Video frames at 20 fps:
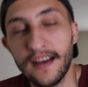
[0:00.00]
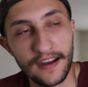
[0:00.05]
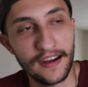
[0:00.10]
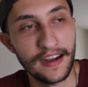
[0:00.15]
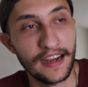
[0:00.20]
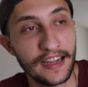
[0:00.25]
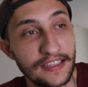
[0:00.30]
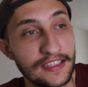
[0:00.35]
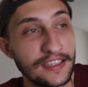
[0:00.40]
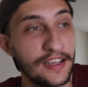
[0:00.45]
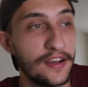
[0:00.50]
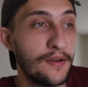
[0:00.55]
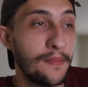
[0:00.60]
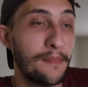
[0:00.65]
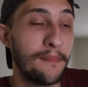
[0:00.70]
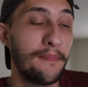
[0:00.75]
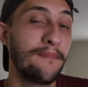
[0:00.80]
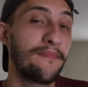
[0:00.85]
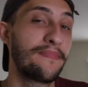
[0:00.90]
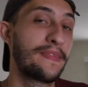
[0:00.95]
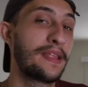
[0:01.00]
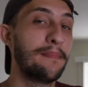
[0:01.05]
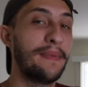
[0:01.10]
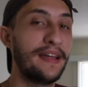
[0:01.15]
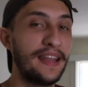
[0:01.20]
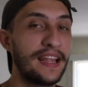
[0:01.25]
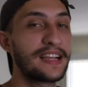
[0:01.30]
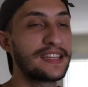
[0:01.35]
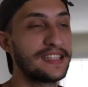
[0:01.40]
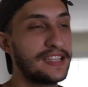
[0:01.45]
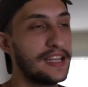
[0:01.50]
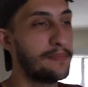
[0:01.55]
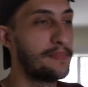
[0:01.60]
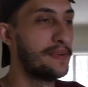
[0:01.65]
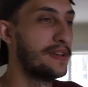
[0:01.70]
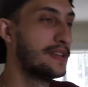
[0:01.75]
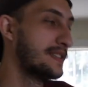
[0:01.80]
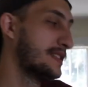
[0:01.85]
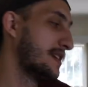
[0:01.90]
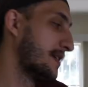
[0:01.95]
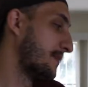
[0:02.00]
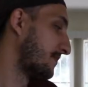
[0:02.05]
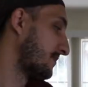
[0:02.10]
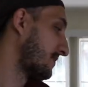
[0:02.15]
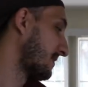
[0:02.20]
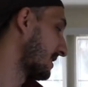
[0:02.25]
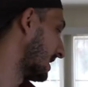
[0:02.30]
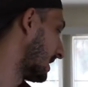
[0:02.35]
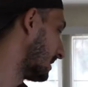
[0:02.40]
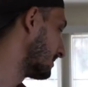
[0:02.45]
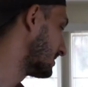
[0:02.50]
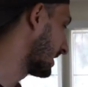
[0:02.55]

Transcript: All right, so my next step is I'm